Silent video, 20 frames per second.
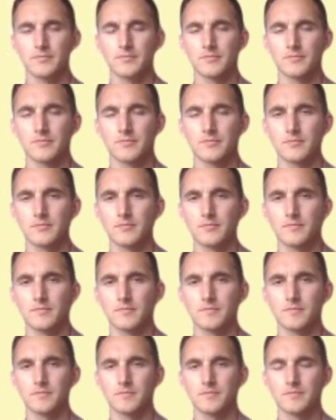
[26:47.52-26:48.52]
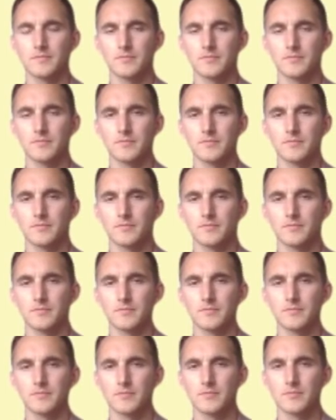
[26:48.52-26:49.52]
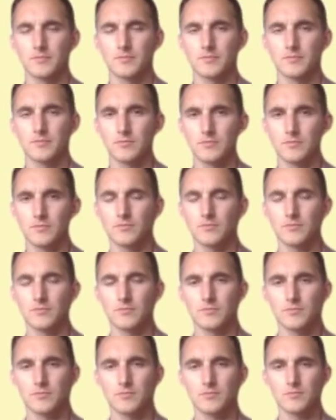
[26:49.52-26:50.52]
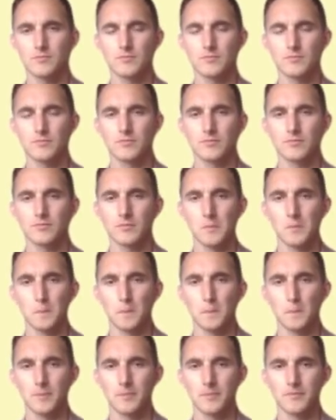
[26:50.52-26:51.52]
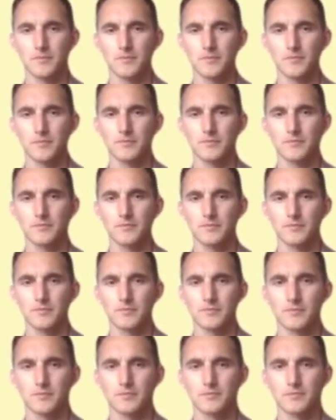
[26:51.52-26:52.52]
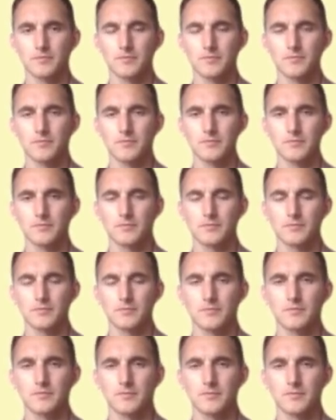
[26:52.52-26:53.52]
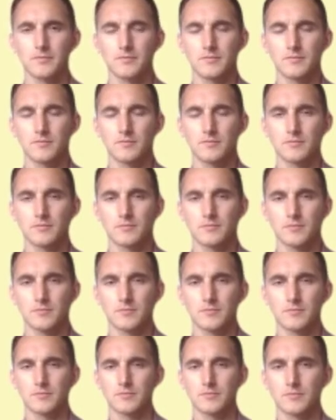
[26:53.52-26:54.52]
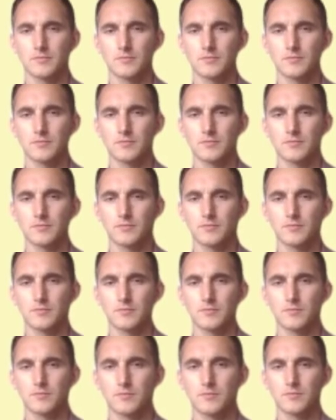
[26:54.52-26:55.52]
[no speech]